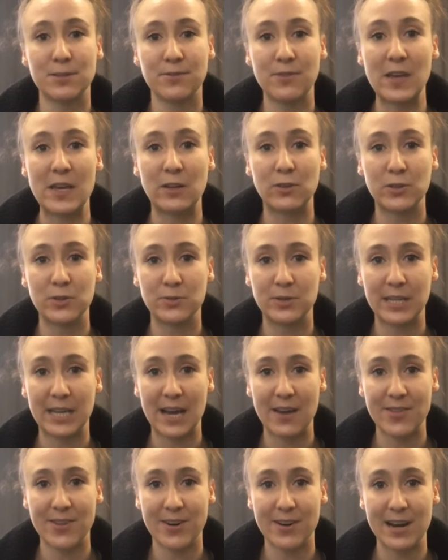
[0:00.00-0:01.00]
feet glued
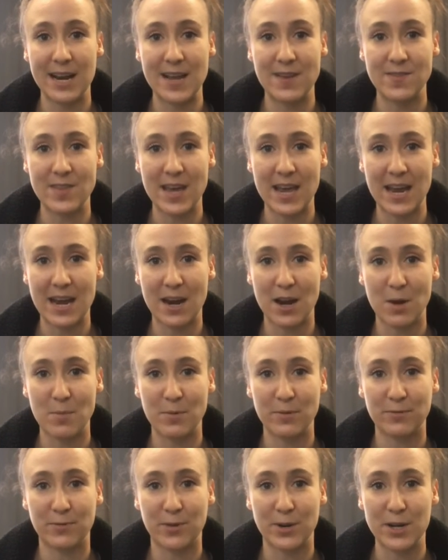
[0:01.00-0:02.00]
together in the air
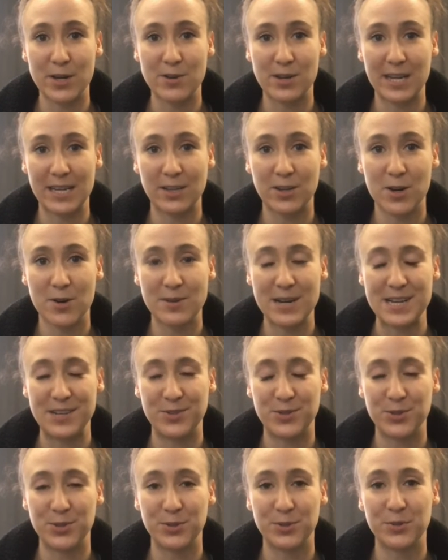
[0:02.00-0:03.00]
before you can go
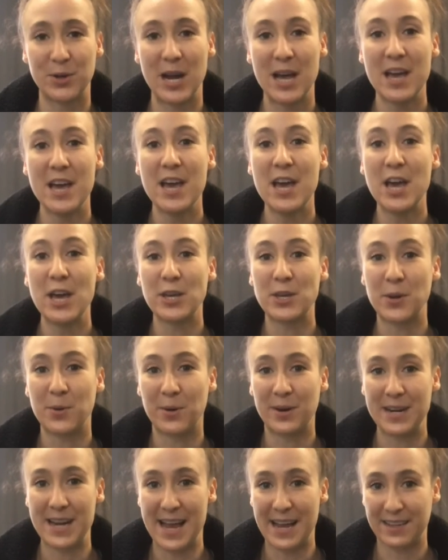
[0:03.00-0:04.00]
into your
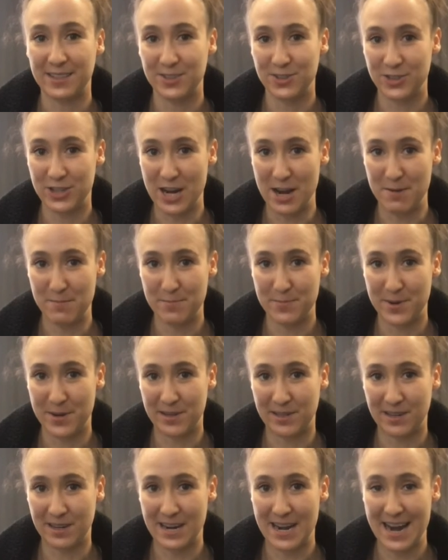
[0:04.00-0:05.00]
next jump,
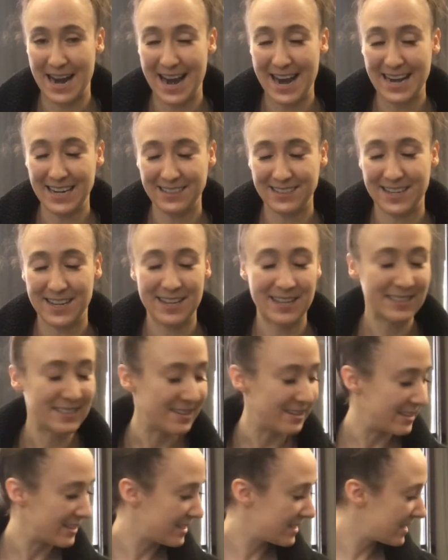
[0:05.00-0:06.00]
all right? So
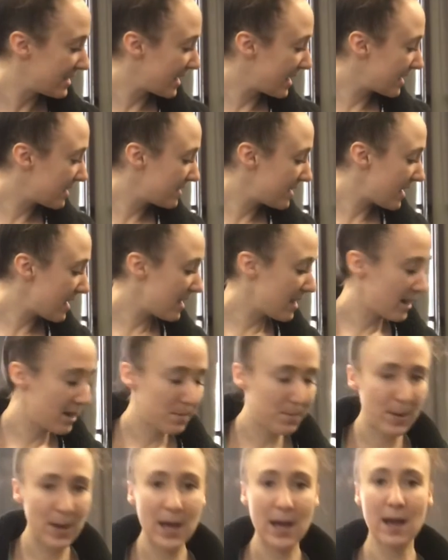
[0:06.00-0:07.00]
let's stand up.